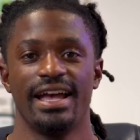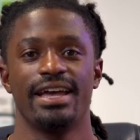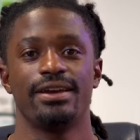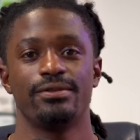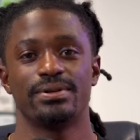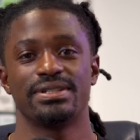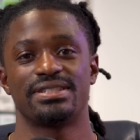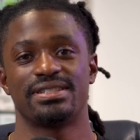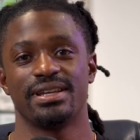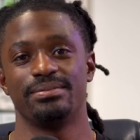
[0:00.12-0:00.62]
Hey,
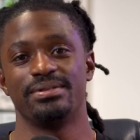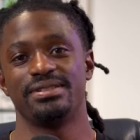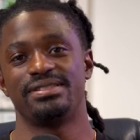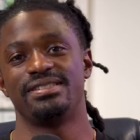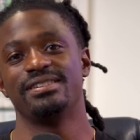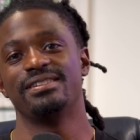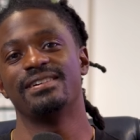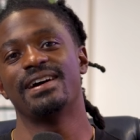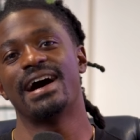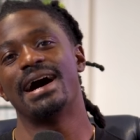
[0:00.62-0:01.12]
what's up you
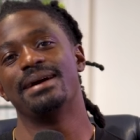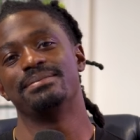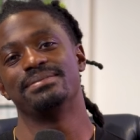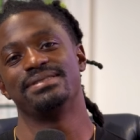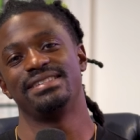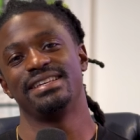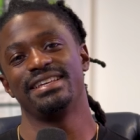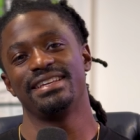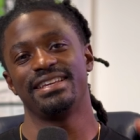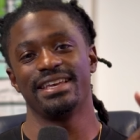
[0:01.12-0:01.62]
2 I'm
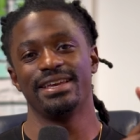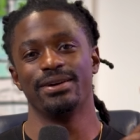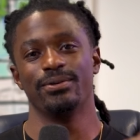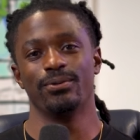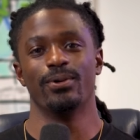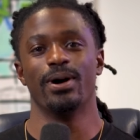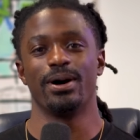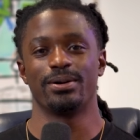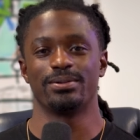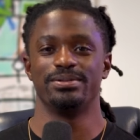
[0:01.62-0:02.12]
Zeke and
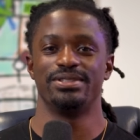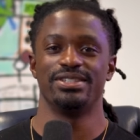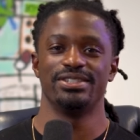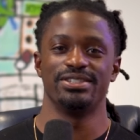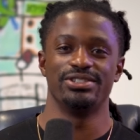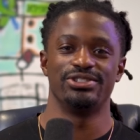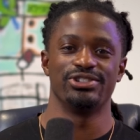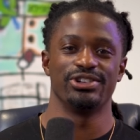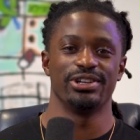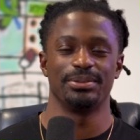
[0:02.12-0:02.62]
welcome to
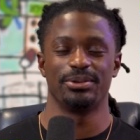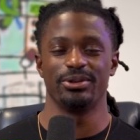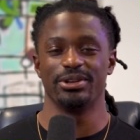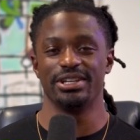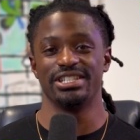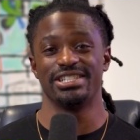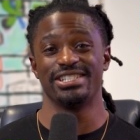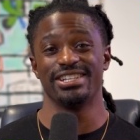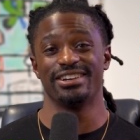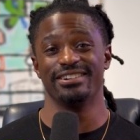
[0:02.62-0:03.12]
the Dream
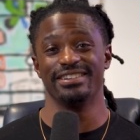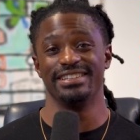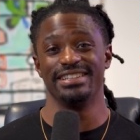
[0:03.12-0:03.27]
Green Show.